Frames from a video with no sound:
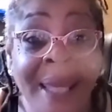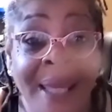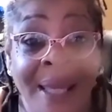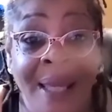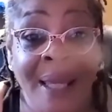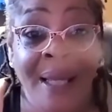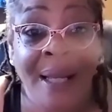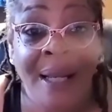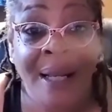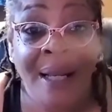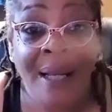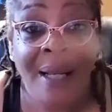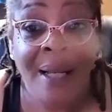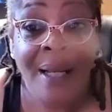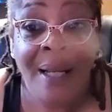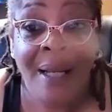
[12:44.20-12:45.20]
Is it me?
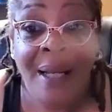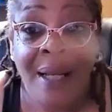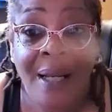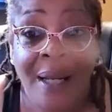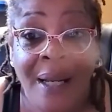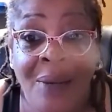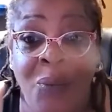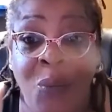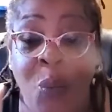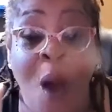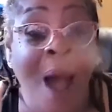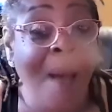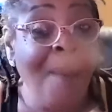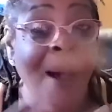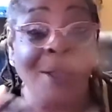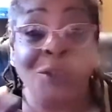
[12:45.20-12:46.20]

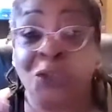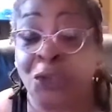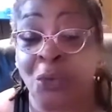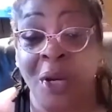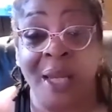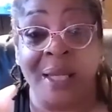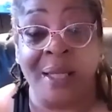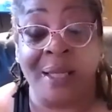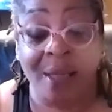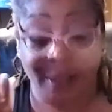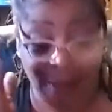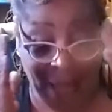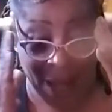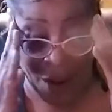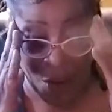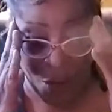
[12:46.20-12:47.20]
Why am I
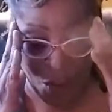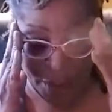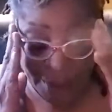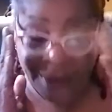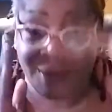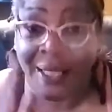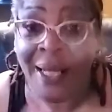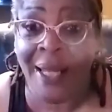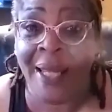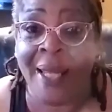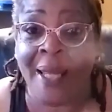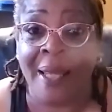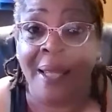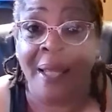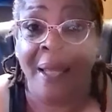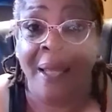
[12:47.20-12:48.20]
straight? Because I don't
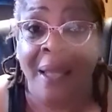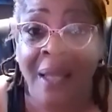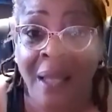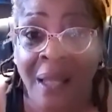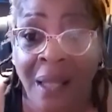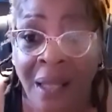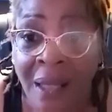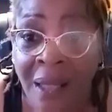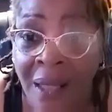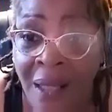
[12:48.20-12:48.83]
understand.